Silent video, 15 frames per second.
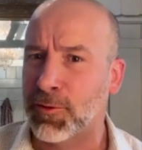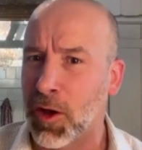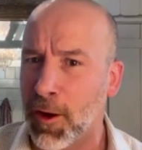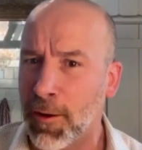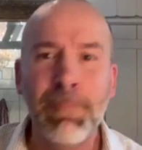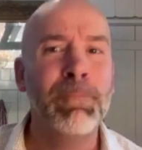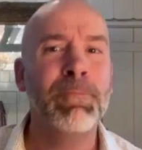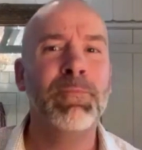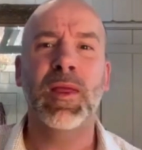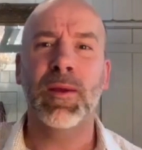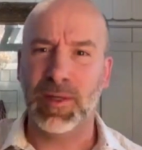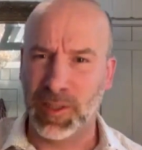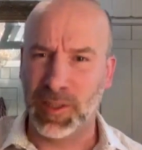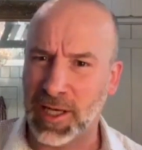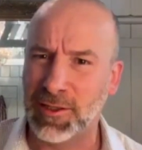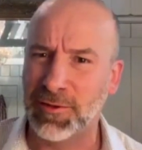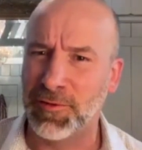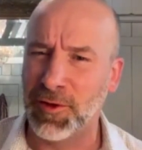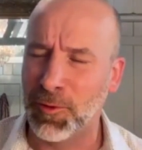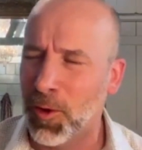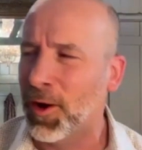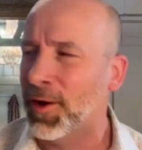wrote, let me change a
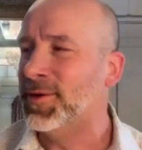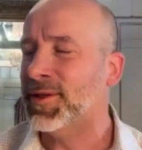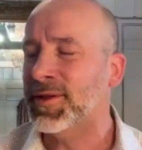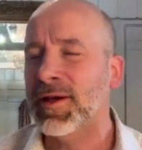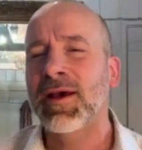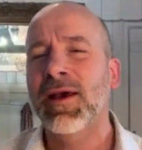few words.